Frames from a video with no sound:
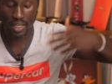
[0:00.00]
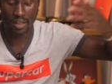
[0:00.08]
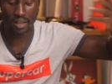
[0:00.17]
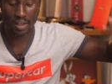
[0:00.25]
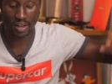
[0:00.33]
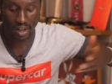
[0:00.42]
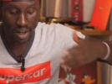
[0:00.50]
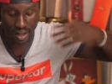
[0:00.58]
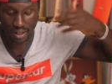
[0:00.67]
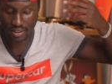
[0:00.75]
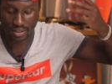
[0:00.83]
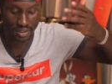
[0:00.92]
like a
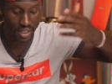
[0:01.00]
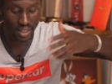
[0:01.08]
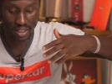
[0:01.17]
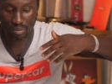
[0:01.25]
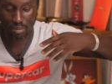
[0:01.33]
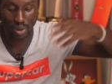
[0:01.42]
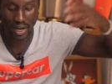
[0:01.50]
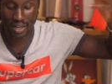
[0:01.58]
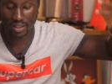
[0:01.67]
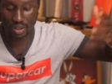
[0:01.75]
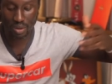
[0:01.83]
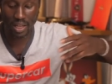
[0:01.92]
car selling
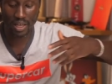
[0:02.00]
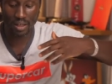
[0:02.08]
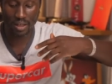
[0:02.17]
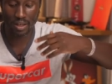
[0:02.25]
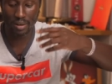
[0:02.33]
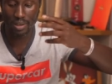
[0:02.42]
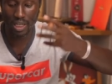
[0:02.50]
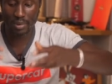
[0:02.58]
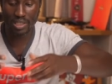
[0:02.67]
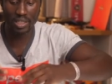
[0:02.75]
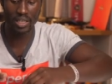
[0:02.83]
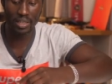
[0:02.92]
brand. They're not like a
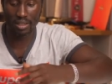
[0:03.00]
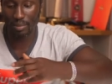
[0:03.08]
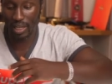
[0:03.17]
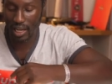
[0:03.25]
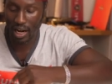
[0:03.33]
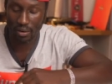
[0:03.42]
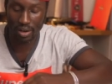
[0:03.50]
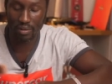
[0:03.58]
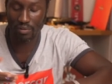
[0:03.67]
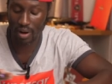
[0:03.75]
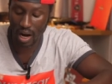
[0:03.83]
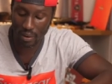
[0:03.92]
limited like McLaren
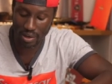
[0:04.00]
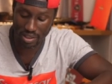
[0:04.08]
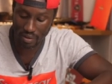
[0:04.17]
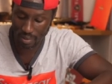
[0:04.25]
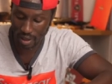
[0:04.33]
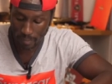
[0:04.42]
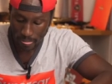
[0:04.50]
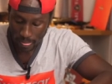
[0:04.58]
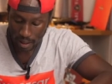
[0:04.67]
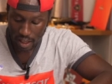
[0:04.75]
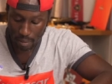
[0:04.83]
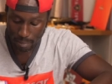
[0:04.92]
and Ferrari and stuff. But
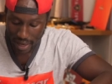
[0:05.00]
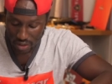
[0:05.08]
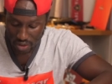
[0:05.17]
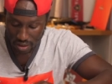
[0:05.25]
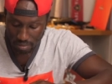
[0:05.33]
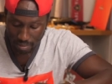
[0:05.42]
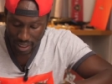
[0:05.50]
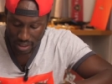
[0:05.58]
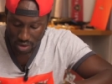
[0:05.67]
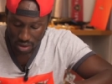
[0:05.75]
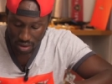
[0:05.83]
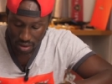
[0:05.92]
imagine
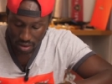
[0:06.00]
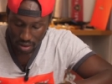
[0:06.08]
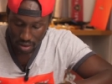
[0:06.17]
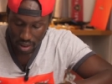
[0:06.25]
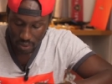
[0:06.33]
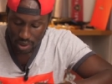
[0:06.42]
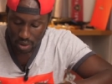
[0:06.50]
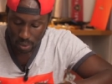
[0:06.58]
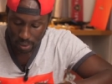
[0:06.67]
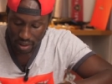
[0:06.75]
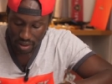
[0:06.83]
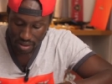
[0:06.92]
managing
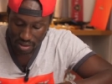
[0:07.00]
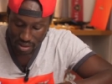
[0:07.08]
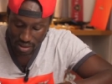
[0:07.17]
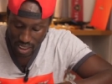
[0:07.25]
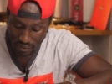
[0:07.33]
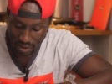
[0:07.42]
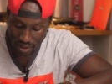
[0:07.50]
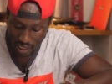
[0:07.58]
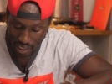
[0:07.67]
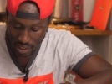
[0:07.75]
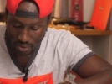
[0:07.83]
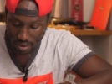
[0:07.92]
recalling
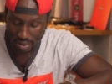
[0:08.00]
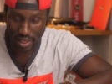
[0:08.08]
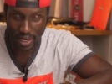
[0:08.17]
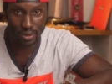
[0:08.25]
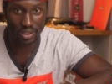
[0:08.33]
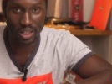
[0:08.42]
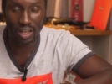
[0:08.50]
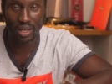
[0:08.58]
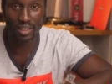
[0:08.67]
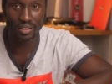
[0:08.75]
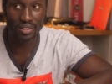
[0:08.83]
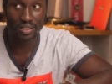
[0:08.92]
700,000 cars